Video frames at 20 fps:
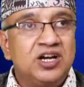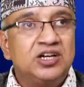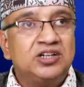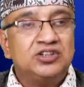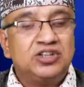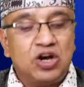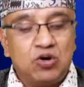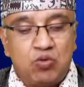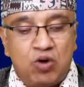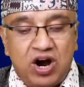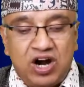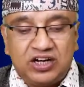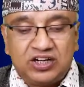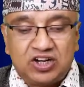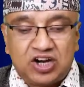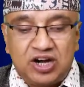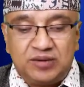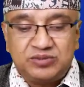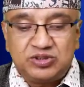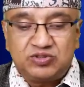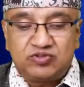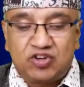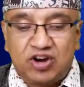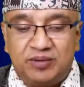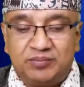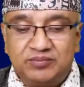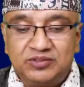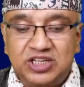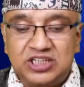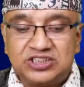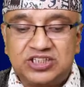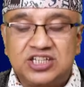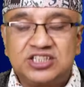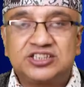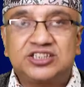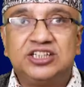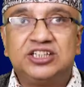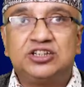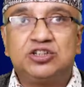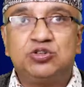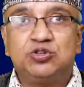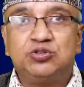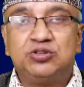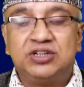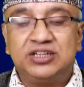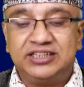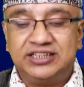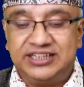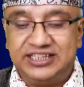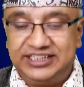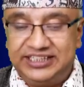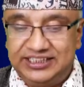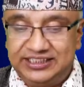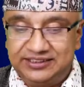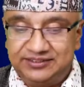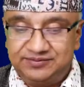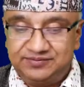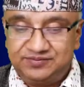The word comes from the Sanskrit root dhri,